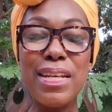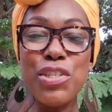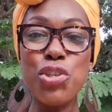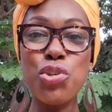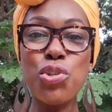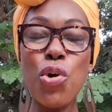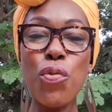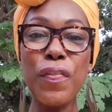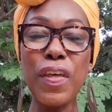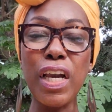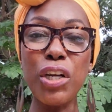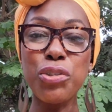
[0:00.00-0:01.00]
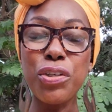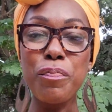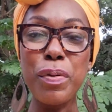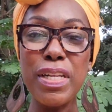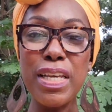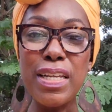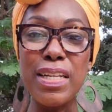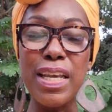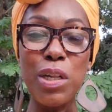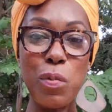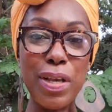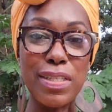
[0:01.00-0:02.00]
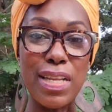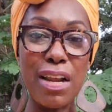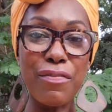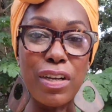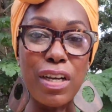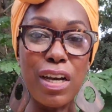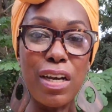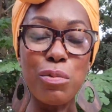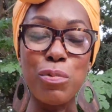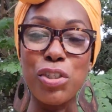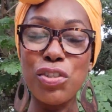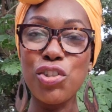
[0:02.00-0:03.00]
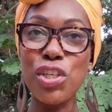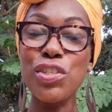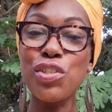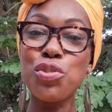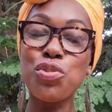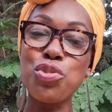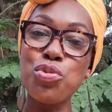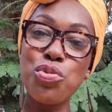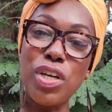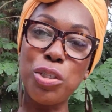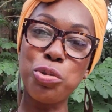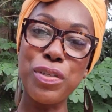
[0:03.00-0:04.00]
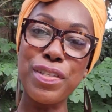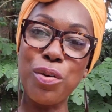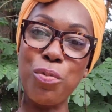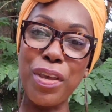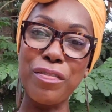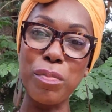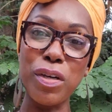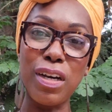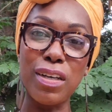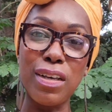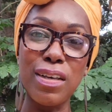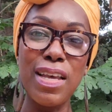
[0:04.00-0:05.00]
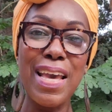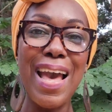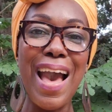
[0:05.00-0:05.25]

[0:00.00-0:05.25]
Did you know that the country of Benin in West Africa, which is just 2 countries away from Ghana,